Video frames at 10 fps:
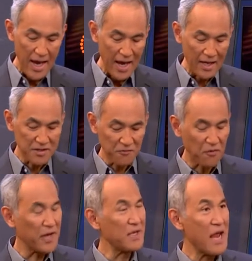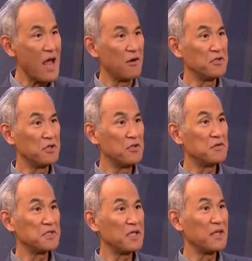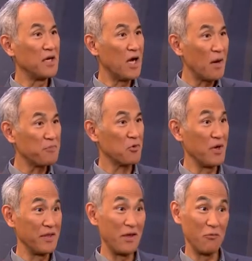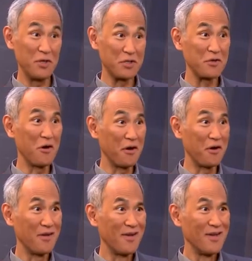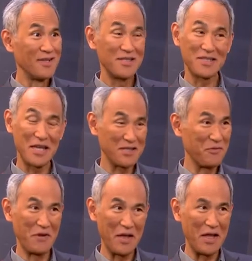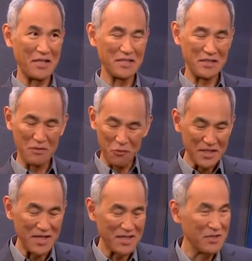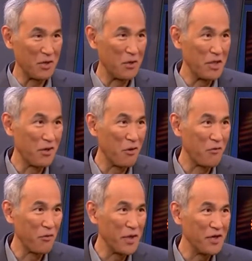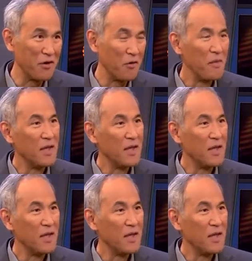As of right now, do you see the uptrend that we saw just as recent as a little over a week ago?